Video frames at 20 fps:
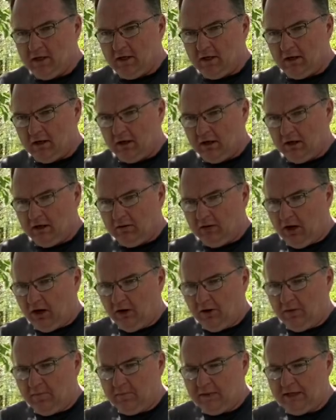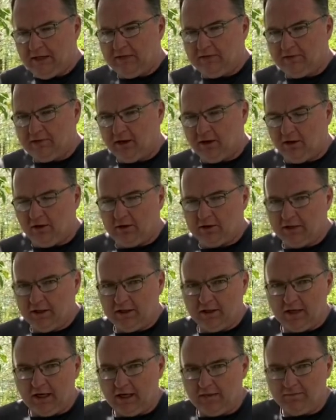all me
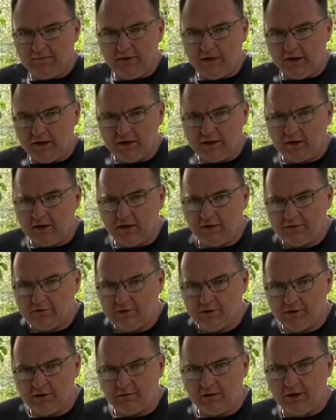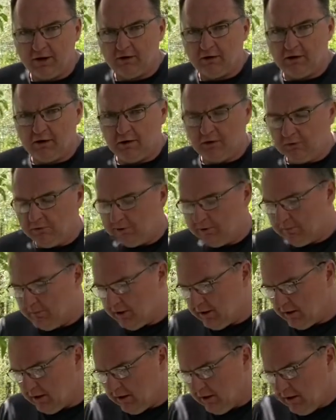talking. I'm not a content creator. I don't want to
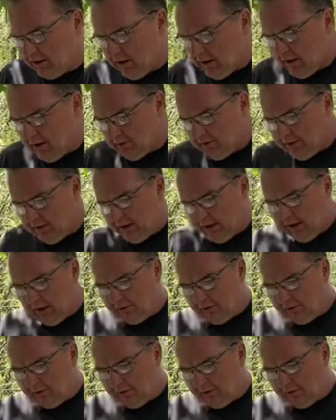be. But I